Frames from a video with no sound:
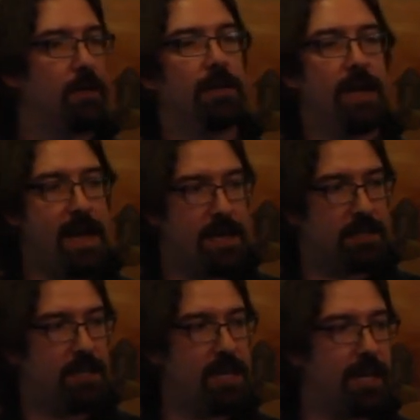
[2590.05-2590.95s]
and the
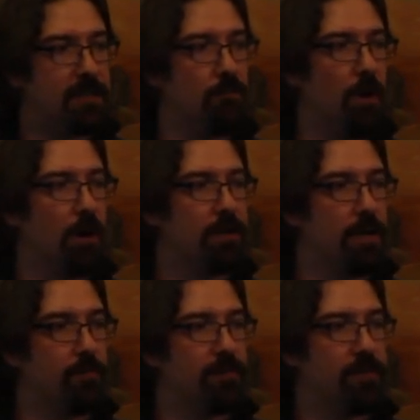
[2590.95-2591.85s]
AST gets marked
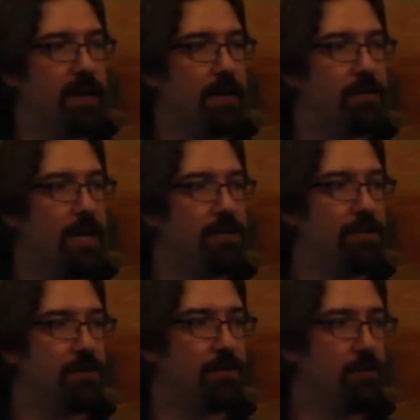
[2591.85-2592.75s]
up with some
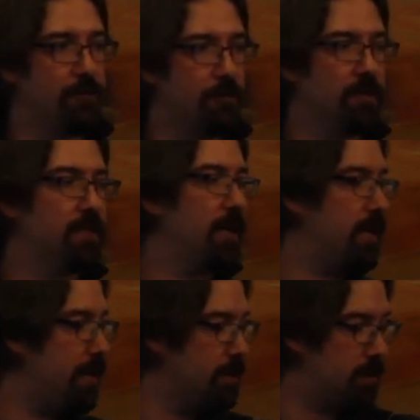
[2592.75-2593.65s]
annotations in truffle to
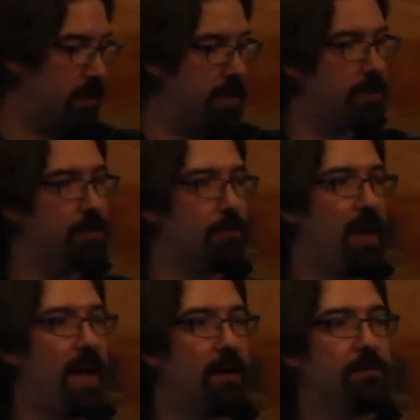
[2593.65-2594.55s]
say, here's an integer
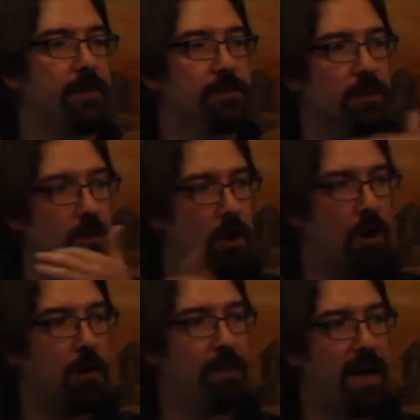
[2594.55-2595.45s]
path, here's a
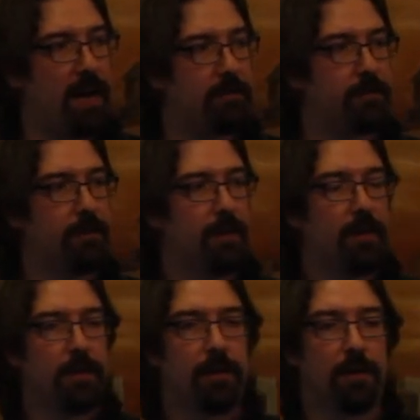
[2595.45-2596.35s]
long path,
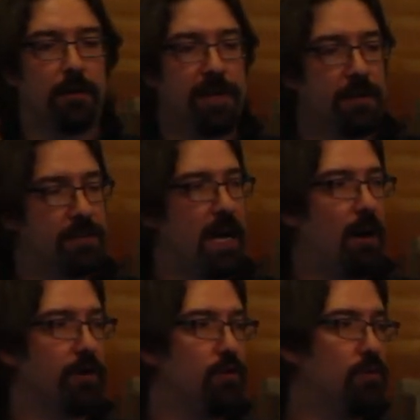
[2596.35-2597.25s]
um, here's
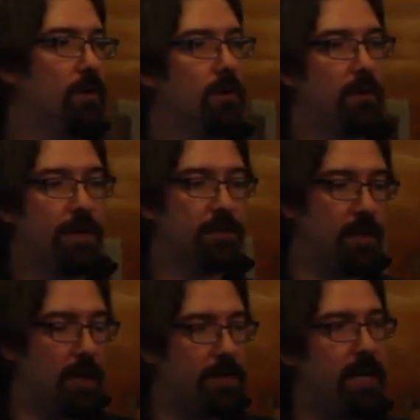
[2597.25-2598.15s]
how you, here's
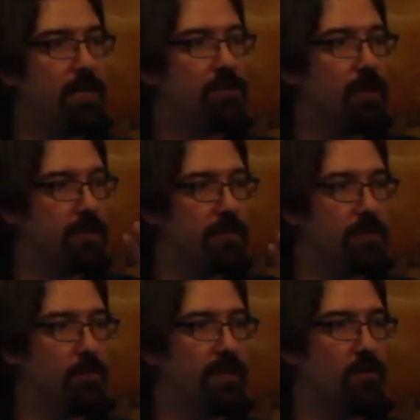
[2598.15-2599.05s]
a, a, data structure
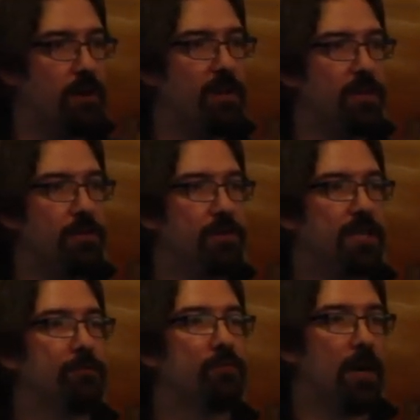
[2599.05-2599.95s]
that's only going to be
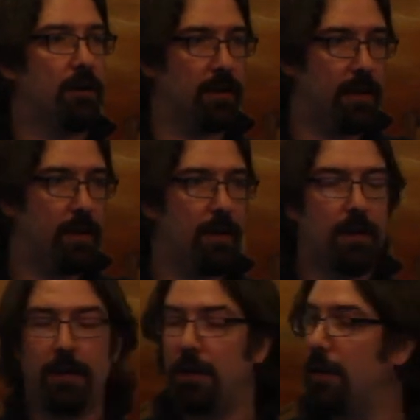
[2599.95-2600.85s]
used temporarily.
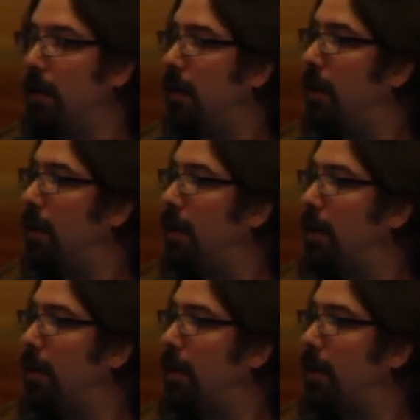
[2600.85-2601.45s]
Uh,